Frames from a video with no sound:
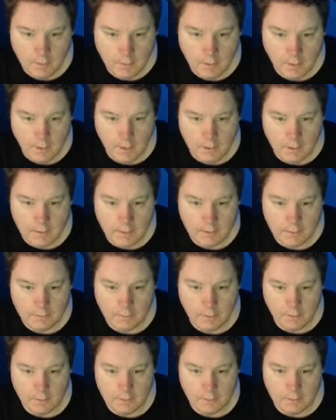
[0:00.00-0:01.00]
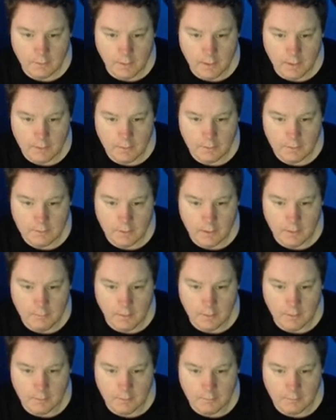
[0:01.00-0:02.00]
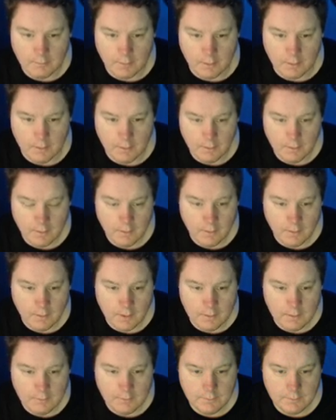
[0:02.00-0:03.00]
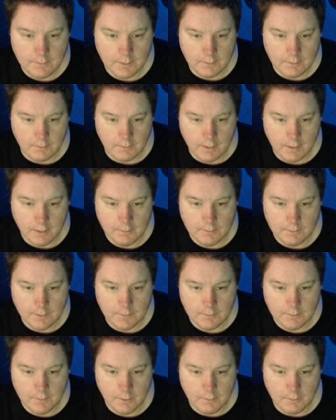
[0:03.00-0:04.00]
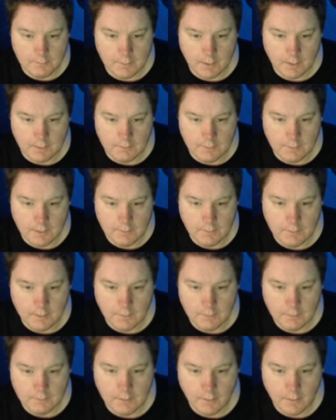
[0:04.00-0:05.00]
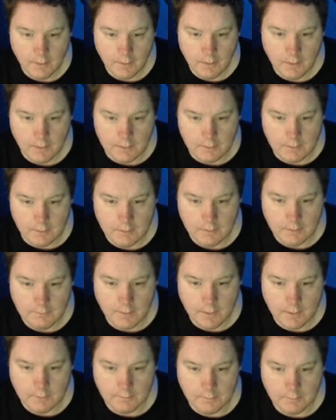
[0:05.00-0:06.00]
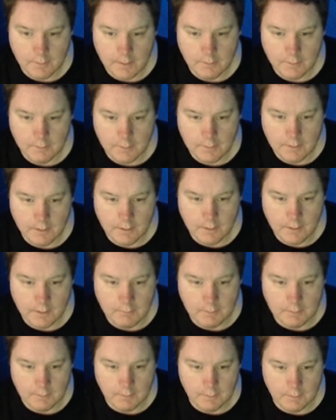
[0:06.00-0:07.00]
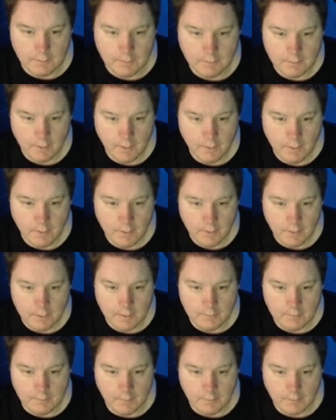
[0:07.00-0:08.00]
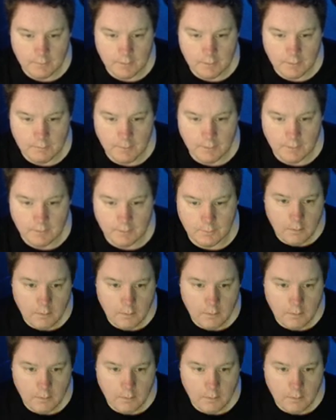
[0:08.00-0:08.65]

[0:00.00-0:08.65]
Electron cryotomography instead allows us to obtain detailed and artifact-free 3D images of the frozen muscle.